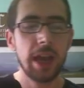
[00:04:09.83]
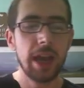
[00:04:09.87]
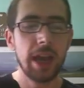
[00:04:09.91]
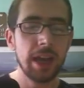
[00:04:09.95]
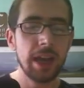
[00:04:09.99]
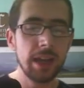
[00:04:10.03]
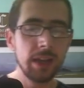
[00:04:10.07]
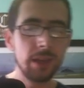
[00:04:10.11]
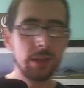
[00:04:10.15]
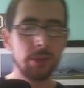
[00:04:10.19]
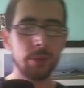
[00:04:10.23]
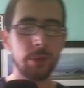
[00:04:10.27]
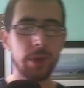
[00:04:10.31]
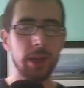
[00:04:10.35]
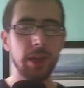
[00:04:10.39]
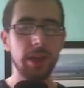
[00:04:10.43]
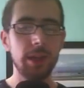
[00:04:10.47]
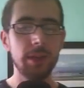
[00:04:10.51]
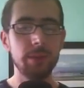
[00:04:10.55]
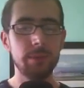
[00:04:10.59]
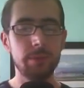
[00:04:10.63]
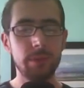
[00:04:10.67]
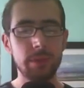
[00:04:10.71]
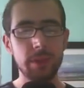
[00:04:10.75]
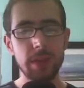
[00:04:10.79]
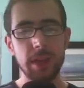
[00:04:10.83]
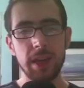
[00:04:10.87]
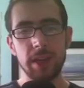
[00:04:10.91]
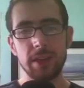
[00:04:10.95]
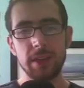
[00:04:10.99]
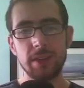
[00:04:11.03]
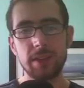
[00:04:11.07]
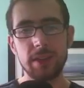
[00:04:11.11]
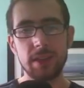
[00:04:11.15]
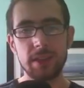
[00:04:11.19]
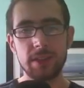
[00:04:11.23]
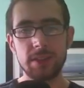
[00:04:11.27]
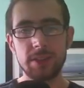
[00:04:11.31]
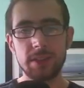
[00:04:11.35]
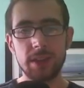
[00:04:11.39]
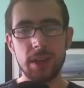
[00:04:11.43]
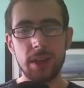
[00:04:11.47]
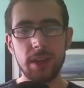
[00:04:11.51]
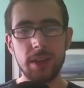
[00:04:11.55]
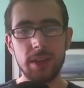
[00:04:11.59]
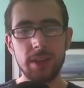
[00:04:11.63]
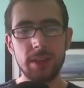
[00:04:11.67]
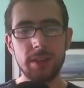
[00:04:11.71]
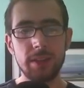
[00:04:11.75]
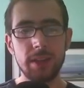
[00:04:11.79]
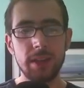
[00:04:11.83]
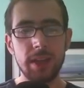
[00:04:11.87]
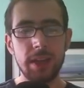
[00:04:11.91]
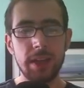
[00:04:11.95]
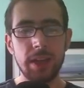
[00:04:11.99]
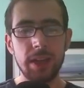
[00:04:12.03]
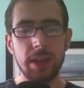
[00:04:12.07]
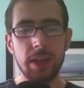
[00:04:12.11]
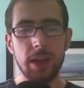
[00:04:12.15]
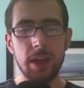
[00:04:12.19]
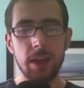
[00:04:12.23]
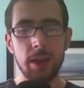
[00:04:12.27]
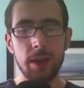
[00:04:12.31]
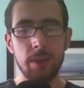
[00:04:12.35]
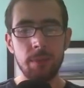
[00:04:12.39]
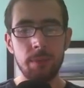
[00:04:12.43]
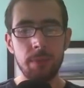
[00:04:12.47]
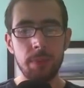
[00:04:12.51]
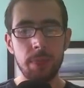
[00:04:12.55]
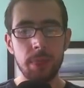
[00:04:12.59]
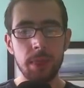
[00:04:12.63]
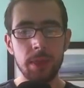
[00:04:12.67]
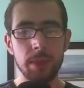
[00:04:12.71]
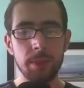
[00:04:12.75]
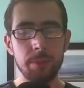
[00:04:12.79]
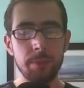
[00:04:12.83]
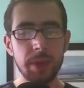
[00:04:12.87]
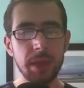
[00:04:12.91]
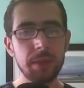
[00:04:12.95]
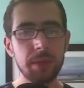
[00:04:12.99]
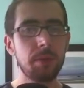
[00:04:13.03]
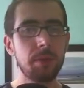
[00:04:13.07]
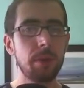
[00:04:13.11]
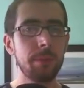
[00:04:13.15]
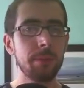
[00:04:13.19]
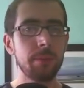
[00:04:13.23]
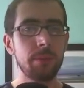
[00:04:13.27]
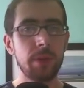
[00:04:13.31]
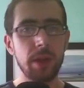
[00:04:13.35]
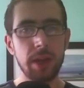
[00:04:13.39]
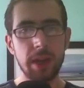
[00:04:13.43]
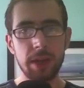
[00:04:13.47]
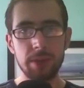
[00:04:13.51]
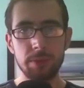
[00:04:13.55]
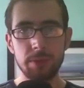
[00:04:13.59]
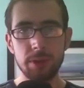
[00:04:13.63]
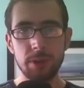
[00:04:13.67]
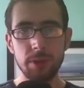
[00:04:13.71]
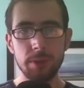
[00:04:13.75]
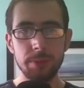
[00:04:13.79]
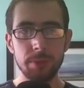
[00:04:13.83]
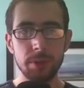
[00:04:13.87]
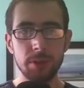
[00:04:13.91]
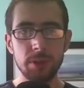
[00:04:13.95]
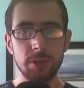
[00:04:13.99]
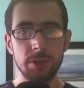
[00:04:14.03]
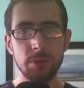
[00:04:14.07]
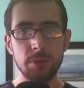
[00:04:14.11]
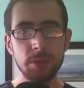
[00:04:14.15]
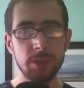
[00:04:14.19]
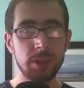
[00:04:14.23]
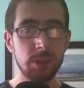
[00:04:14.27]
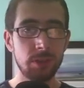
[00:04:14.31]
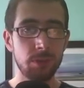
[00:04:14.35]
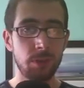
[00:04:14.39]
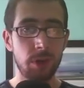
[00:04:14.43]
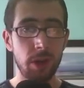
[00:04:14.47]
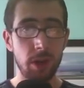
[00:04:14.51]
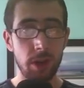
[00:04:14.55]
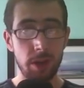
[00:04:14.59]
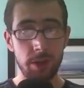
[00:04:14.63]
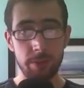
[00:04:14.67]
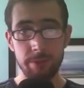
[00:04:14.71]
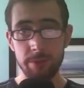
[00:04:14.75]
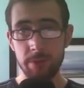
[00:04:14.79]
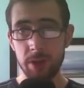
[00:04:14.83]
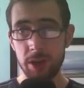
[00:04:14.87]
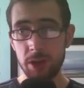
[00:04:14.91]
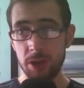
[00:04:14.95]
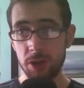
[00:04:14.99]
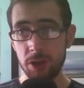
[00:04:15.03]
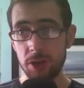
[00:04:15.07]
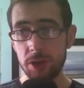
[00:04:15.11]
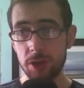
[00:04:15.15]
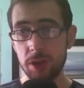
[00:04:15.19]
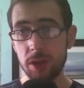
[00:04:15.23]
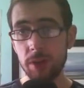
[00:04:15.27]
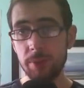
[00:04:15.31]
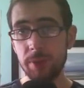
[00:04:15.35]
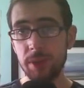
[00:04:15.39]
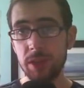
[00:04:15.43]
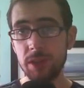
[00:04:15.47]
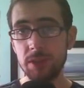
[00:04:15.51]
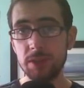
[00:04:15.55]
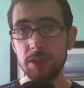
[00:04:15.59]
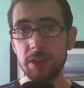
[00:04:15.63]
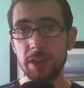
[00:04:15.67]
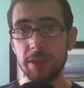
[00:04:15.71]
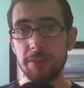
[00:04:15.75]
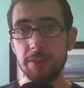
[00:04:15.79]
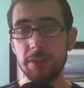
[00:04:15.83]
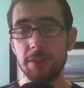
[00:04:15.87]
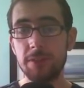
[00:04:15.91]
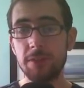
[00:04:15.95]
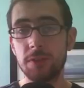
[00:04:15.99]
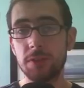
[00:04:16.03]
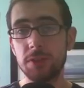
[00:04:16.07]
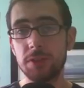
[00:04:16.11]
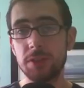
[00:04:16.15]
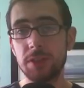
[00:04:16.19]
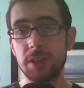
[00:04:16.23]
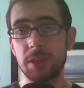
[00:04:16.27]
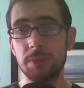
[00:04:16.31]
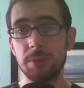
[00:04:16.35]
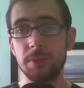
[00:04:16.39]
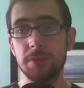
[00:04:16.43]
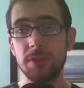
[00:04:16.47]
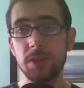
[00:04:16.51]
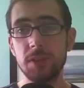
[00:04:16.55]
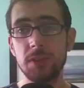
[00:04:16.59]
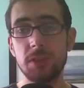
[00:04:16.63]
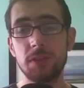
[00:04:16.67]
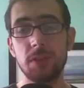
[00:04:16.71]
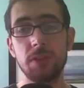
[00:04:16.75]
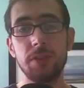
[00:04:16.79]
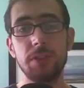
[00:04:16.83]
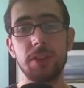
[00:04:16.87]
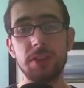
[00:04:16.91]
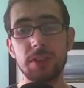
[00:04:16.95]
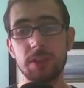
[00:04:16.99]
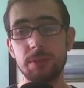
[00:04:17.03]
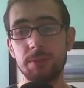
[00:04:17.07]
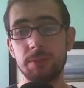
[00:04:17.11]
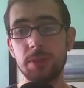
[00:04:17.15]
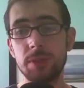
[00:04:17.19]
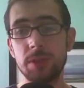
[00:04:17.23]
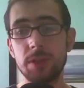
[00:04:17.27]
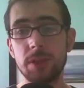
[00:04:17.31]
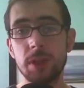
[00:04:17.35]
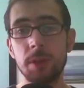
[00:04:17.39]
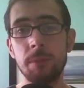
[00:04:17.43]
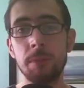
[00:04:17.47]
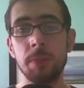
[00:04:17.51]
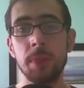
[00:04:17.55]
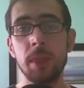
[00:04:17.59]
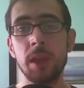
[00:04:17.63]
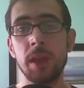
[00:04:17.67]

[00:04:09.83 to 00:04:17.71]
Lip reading: Anyway, that aside, the big problem I had with Lubuntu, which is why I'm not going to be using it for the foreseeable future on this computer,